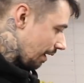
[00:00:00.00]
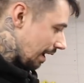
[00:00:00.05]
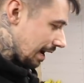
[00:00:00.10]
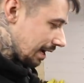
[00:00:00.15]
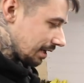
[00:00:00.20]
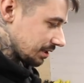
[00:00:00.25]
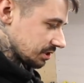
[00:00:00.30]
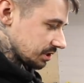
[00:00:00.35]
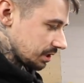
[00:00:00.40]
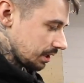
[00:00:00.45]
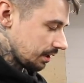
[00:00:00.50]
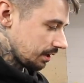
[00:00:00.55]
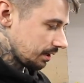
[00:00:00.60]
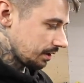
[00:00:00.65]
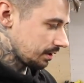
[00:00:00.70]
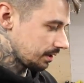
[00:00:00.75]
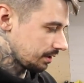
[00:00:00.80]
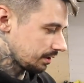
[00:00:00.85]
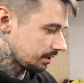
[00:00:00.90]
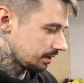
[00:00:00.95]
has
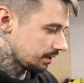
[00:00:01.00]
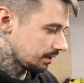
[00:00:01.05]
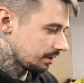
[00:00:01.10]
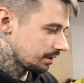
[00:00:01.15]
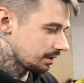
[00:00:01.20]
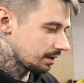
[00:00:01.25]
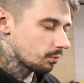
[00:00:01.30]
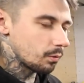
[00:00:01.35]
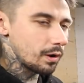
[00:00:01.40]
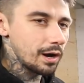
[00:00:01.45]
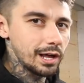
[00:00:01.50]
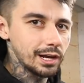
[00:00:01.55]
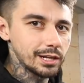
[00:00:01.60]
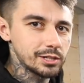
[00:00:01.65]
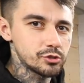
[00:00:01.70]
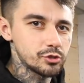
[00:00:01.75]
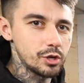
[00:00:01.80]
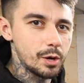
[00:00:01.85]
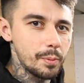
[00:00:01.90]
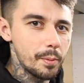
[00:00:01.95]
a
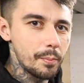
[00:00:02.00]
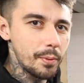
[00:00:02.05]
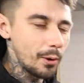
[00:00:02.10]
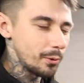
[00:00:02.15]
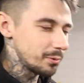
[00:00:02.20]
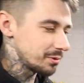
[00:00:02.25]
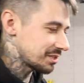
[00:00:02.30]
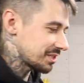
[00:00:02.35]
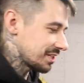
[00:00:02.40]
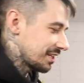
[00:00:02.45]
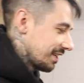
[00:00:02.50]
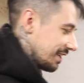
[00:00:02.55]
wireless dropper post.